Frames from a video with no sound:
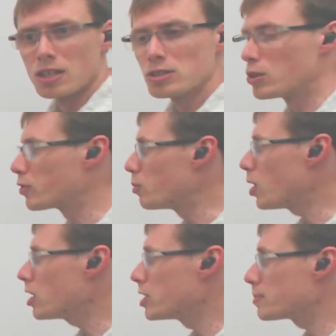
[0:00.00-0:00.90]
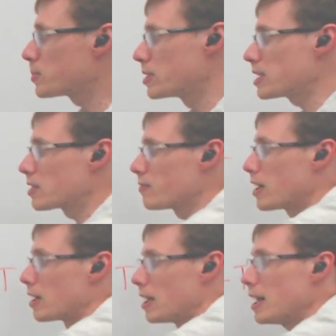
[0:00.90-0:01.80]
So if you want to just predict the
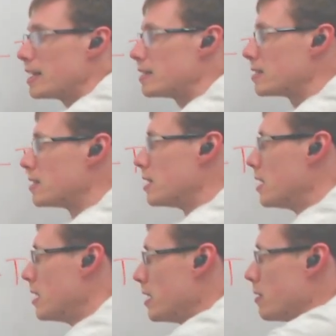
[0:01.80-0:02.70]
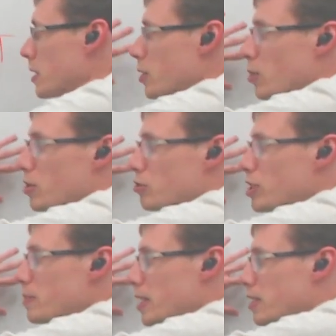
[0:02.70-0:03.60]
final height, you ignore the
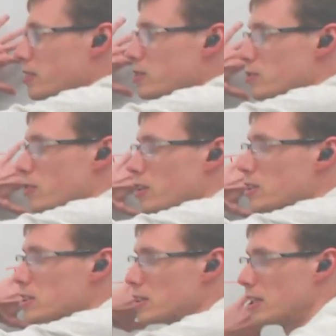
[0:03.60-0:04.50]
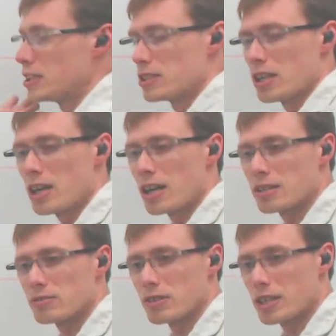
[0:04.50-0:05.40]
treatment and use fungus and H naught,
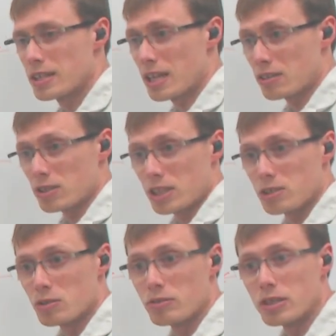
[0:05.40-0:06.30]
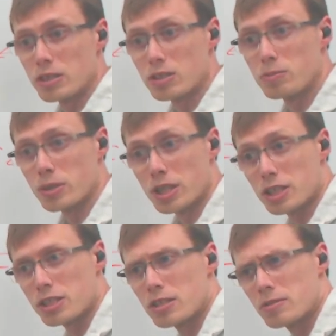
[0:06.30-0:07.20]
right? And that will get you a really good
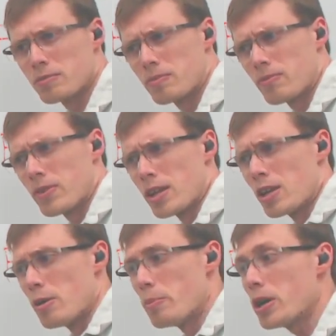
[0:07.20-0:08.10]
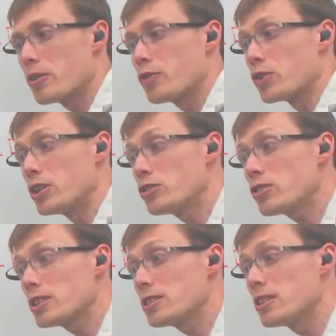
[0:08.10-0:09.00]
prediction. But if you're
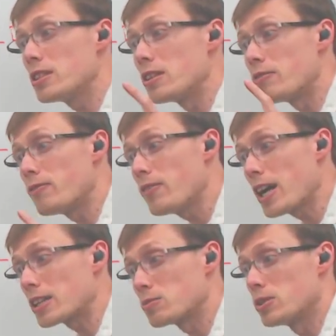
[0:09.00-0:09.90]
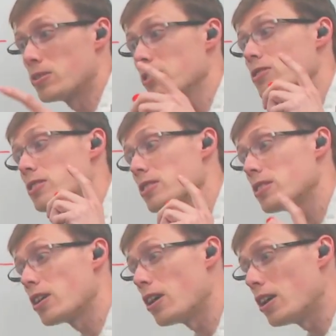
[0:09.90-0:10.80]
interested in the effects, when you're interested in
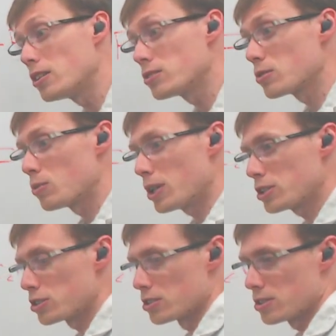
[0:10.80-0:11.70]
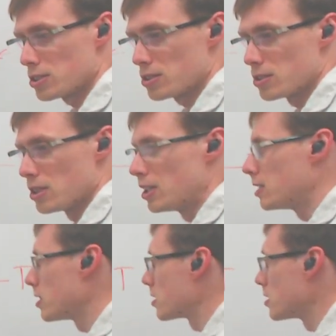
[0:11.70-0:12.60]
causal questions,
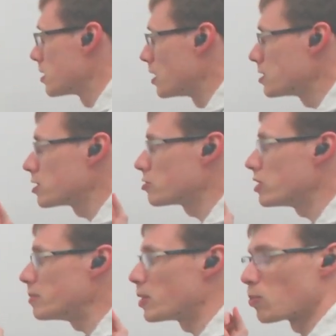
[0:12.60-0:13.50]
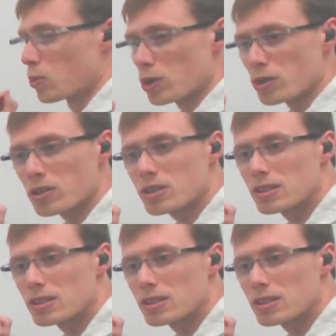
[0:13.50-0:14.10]
such as does the treatment work,